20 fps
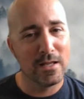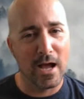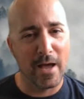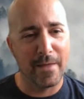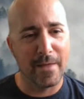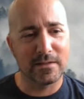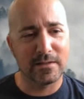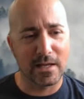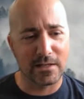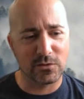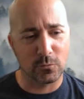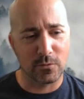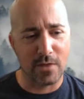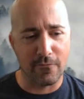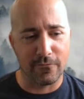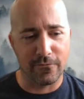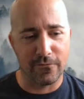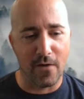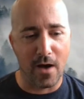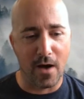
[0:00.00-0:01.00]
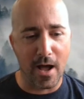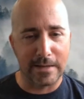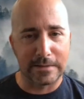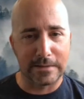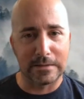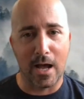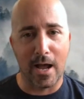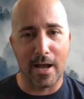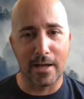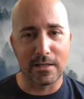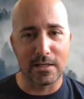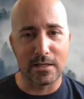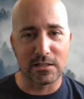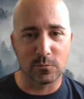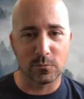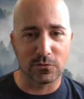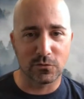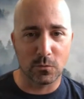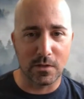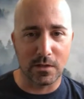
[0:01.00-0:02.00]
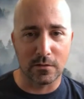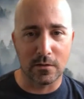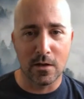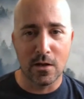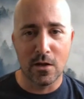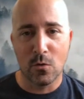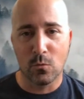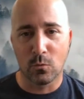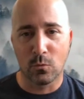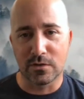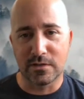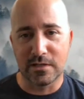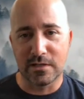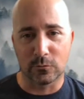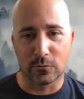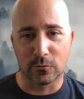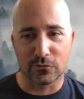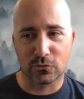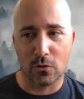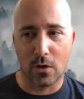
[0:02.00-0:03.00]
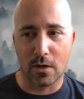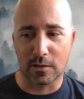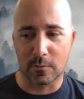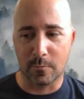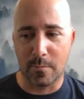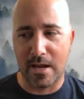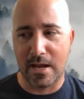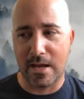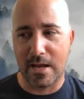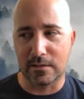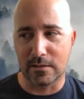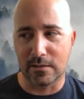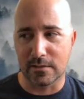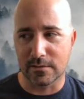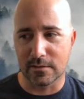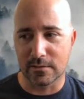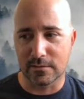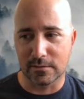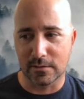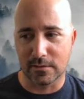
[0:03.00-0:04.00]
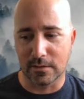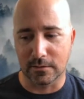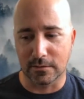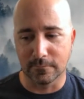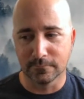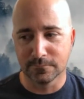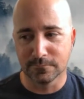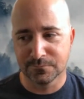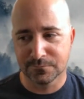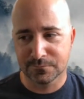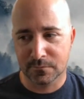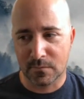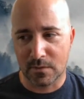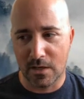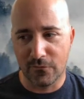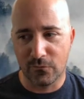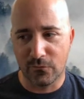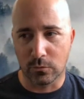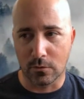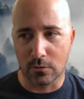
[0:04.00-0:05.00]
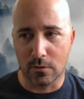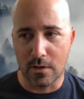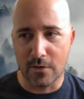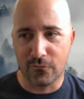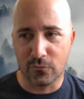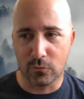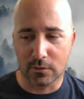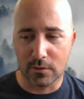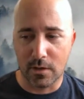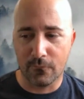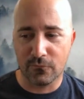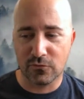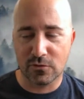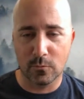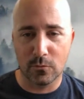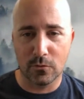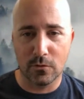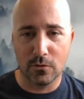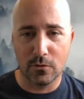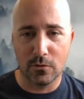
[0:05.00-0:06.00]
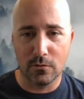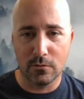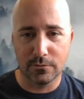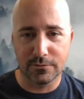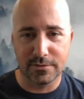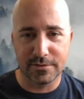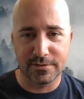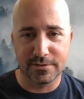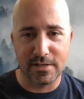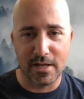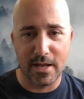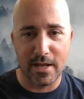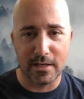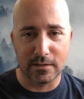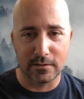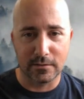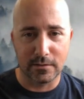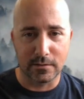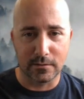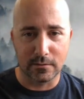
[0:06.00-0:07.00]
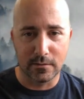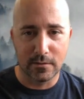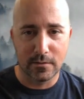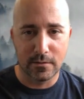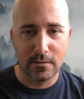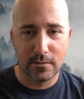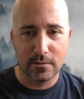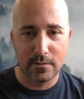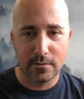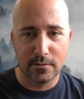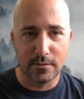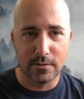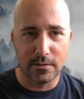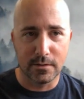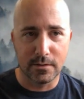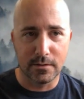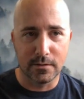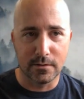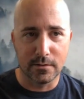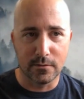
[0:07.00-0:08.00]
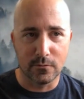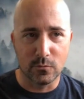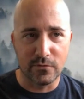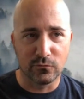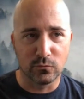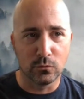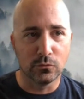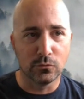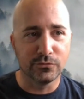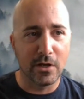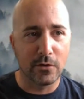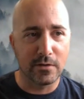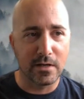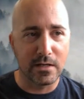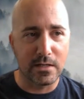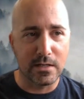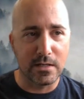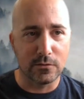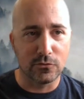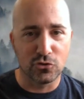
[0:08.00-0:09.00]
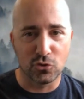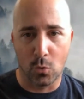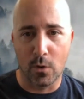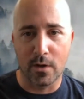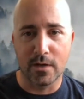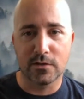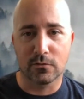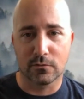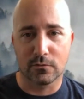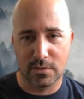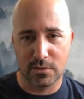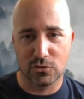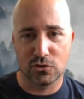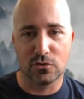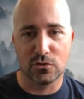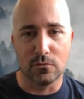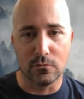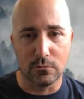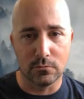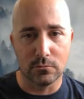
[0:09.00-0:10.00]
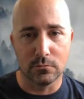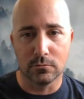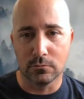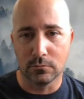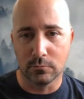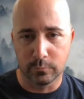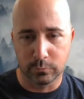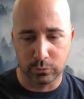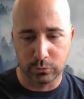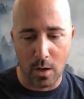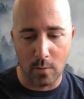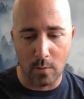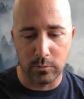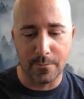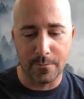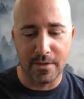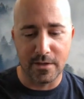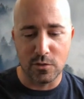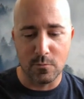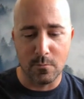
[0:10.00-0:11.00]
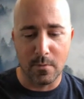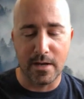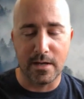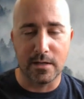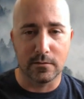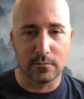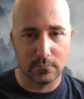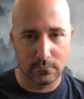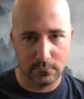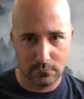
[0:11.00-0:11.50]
I think that's where that fine line is between when we're dealing with chronic pain, is it's like, if we're comfortable in saying that we've ruled out any joint or tissue problem that you might